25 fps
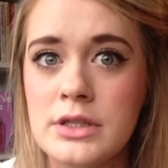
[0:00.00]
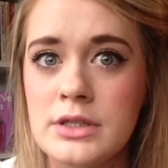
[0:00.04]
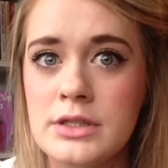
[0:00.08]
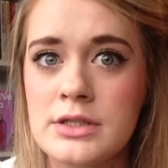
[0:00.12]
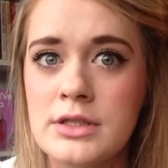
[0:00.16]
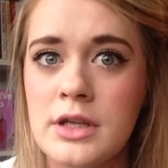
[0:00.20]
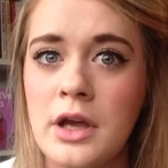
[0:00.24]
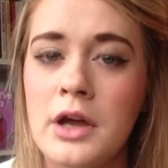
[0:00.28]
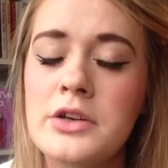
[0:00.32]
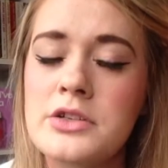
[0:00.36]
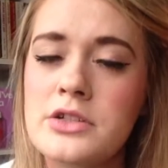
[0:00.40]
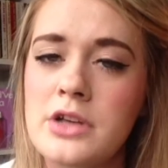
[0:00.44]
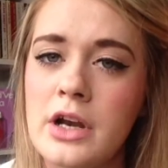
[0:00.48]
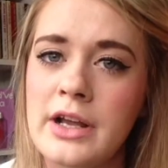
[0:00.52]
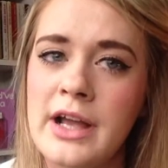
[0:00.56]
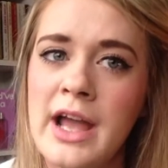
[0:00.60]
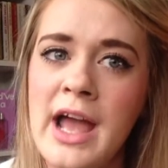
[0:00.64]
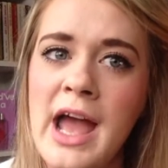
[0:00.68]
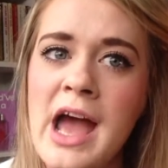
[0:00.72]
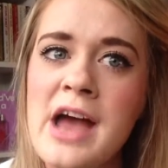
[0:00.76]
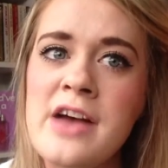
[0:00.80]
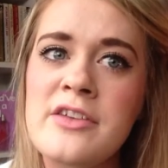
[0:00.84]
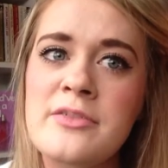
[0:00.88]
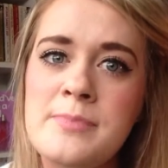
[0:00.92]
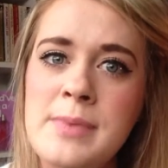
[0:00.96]
as such. Like, I
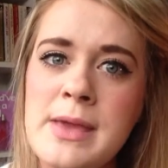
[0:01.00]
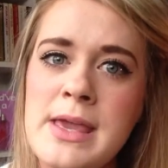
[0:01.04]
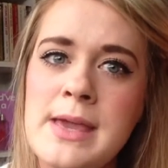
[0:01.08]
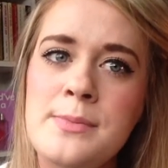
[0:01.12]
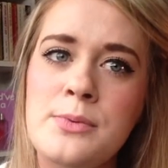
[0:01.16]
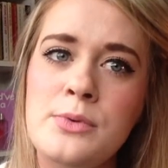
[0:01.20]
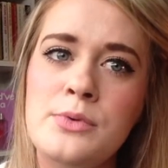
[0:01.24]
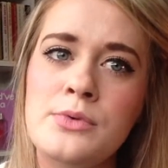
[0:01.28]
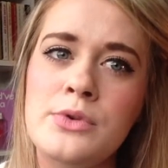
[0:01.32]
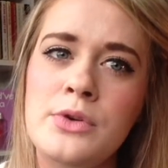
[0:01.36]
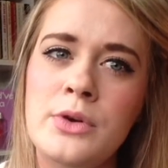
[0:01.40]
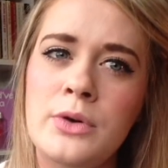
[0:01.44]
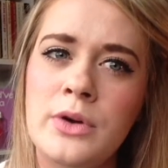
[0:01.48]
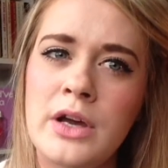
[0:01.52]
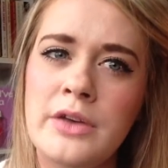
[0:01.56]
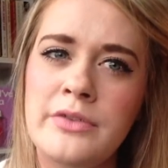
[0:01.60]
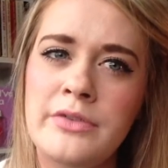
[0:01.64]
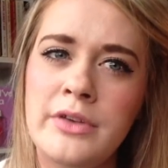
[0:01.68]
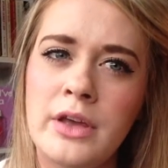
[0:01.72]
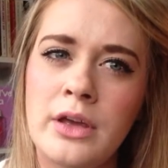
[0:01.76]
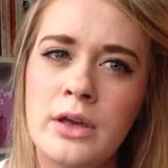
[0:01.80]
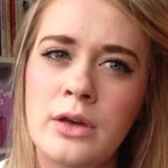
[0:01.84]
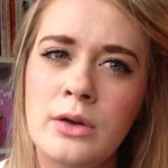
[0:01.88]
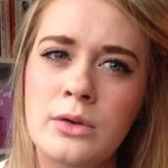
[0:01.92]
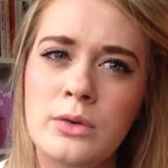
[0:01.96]
have people who I
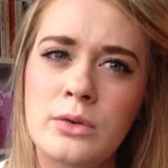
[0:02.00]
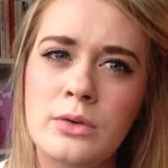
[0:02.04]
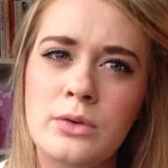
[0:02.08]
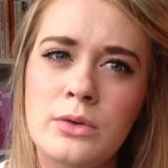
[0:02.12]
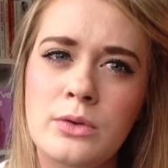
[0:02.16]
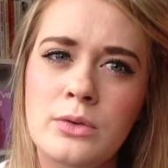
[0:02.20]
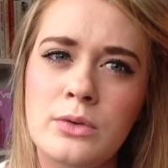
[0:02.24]
think,